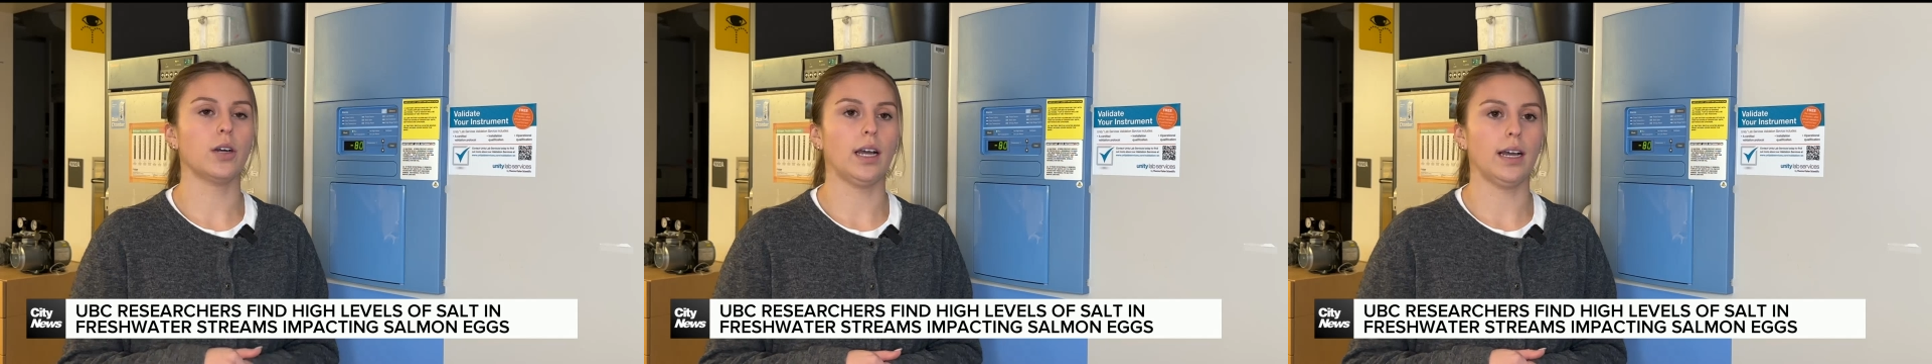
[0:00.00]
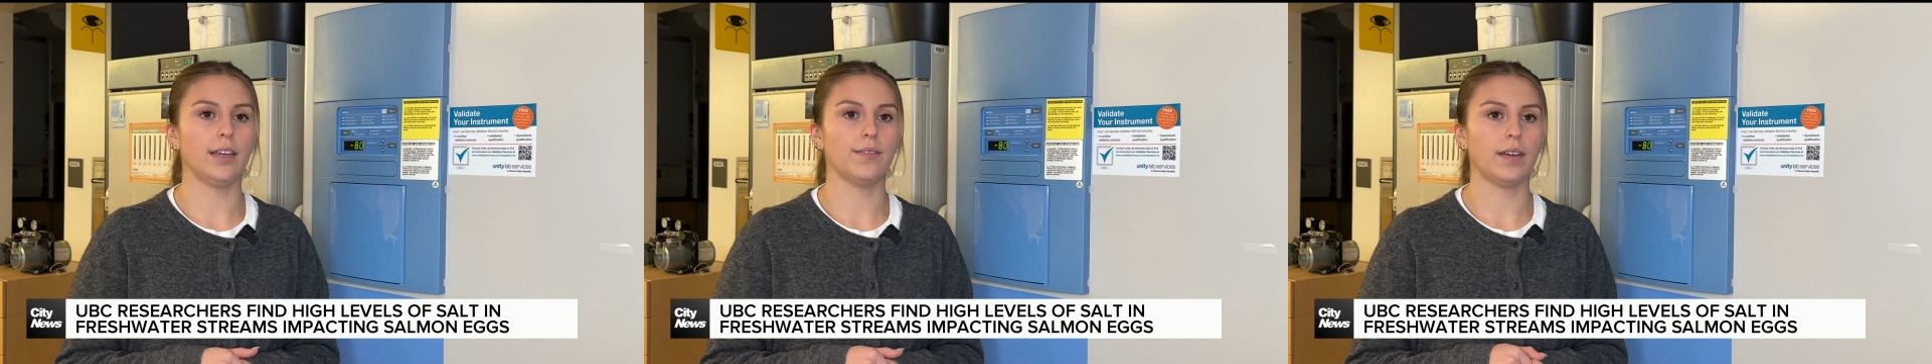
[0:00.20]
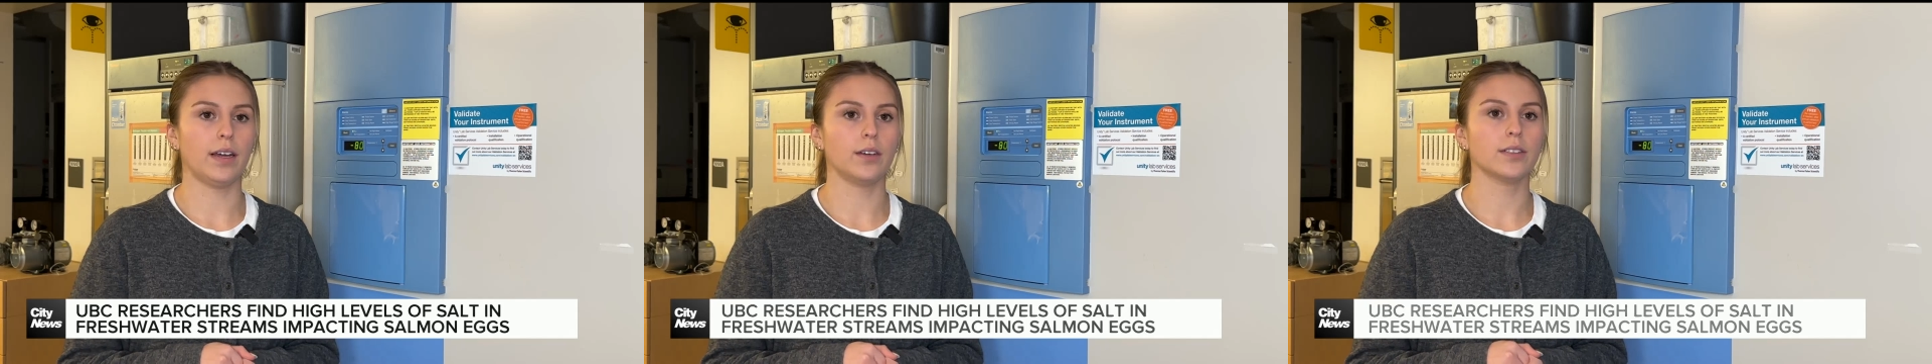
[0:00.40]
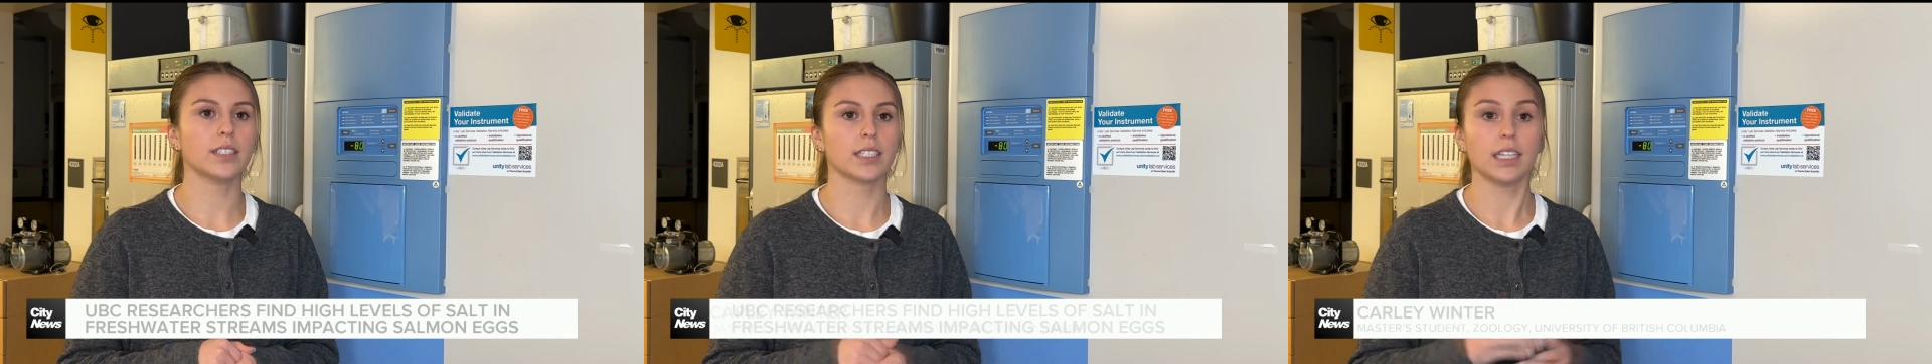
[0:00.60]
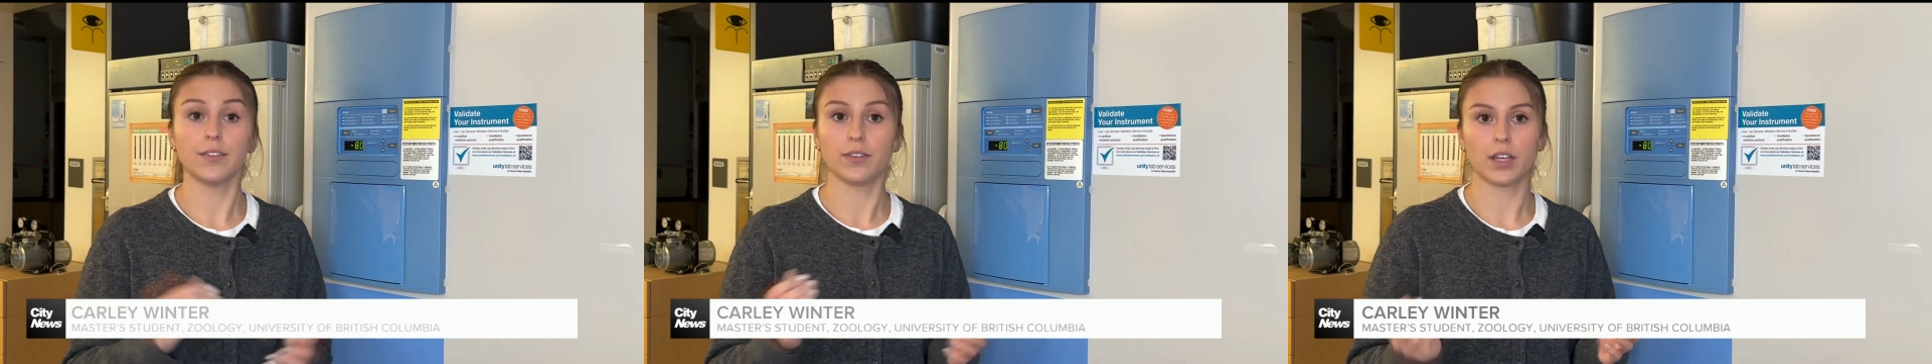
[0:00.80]
I found
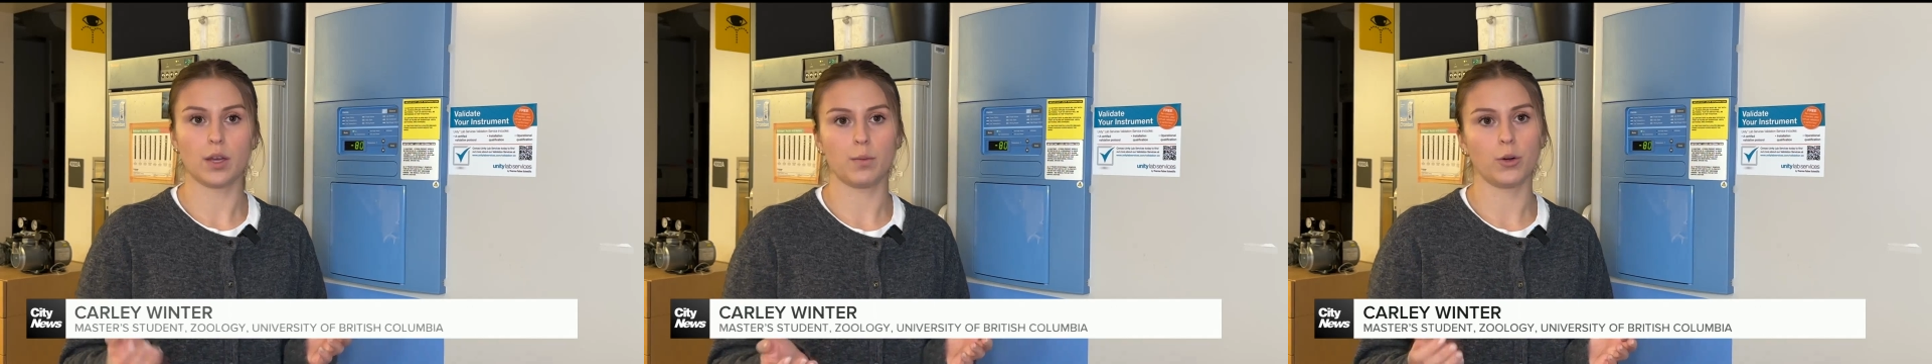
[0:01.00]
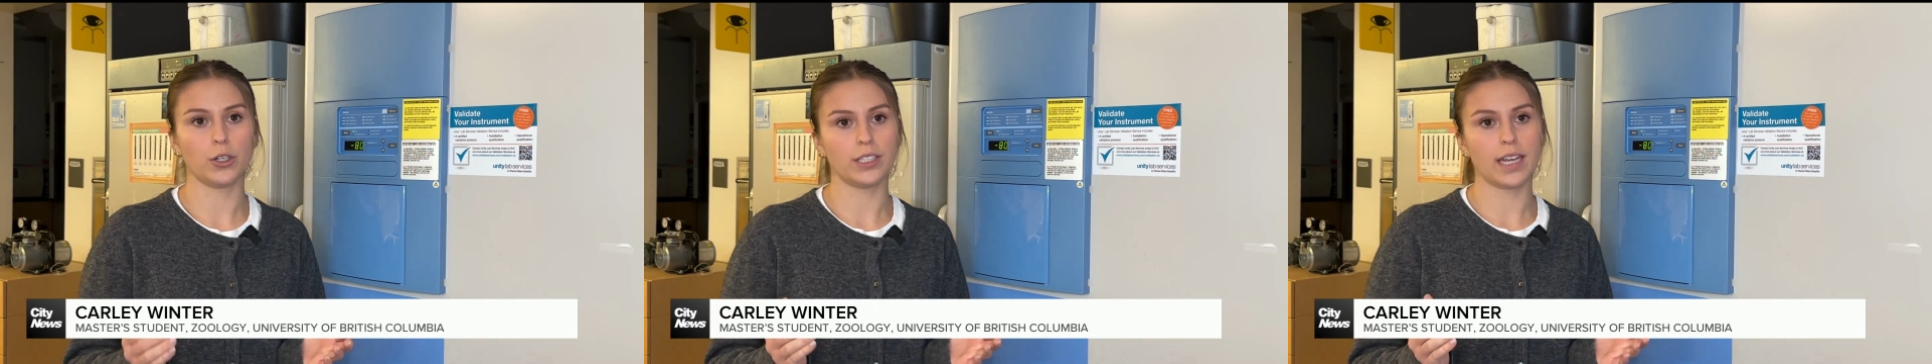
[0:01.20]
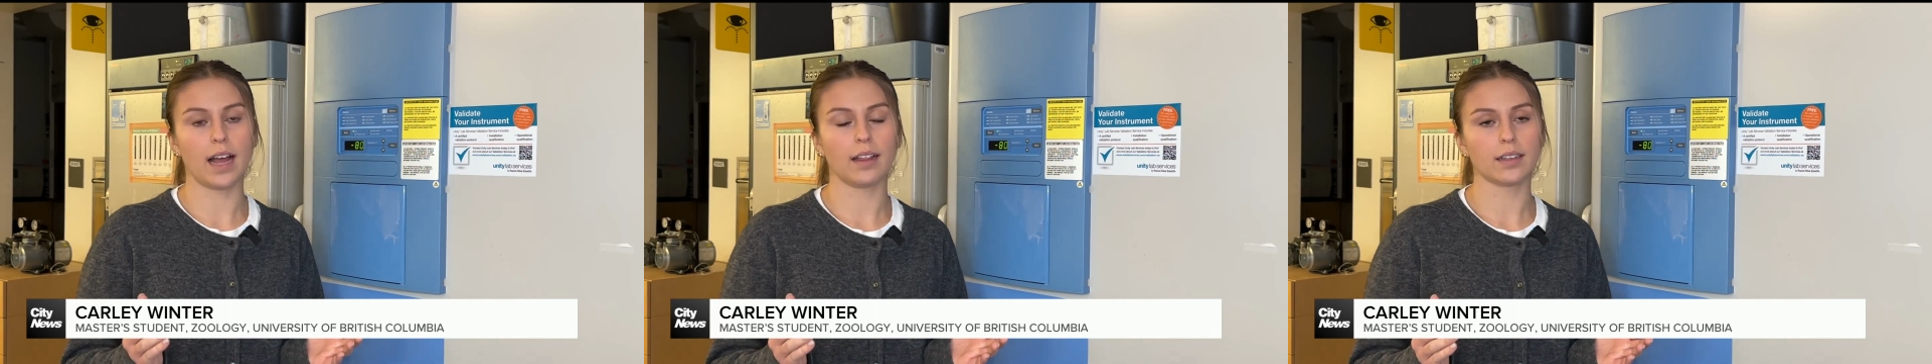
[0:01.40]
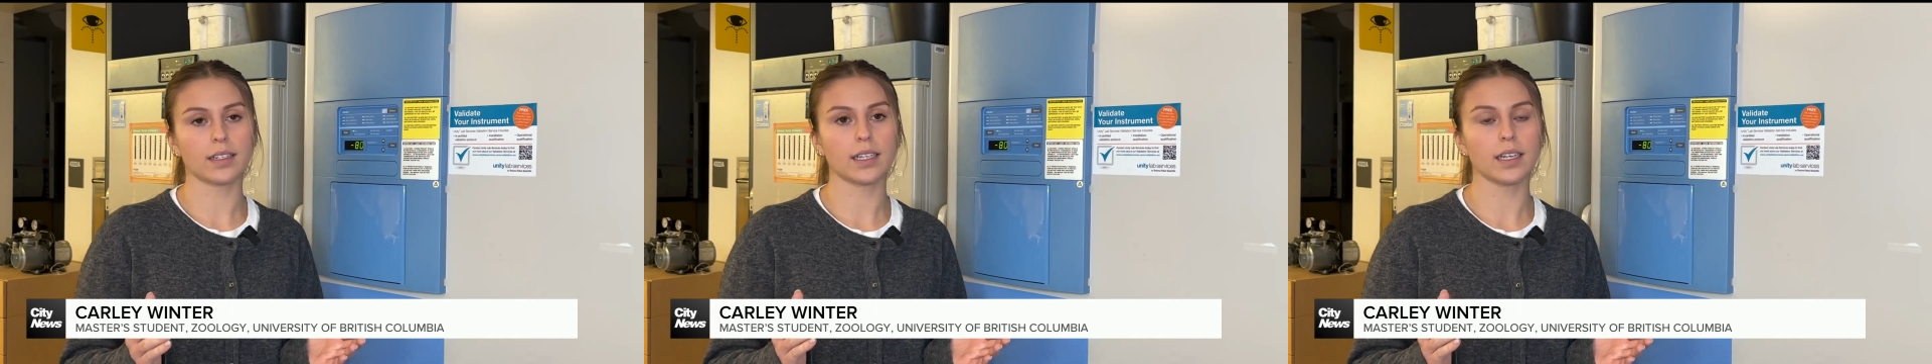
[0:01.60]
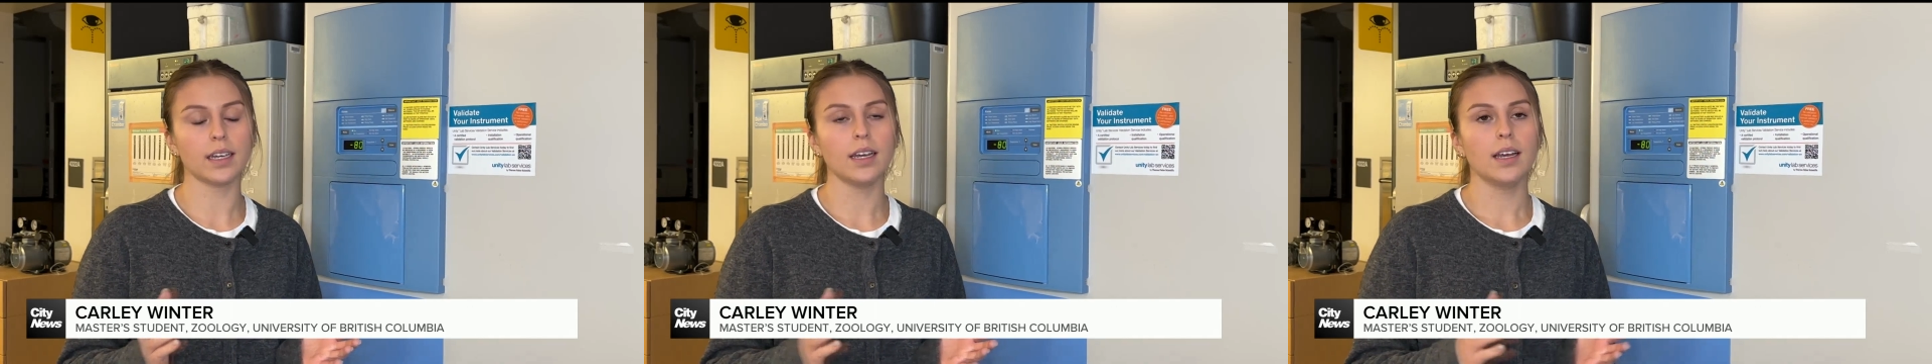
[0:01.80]
significant
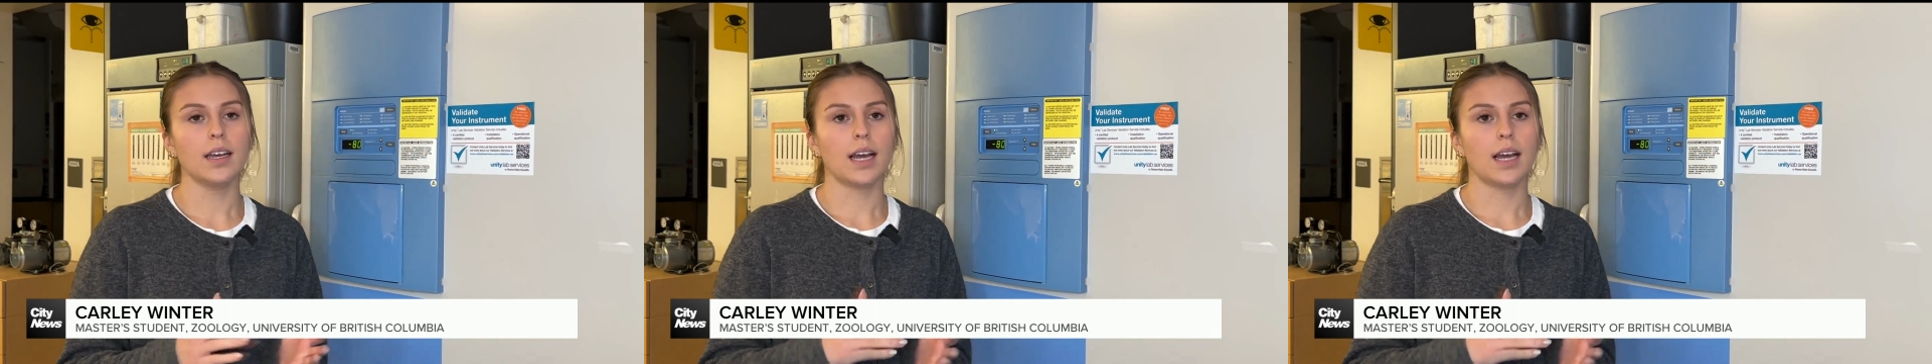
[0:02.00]
mortality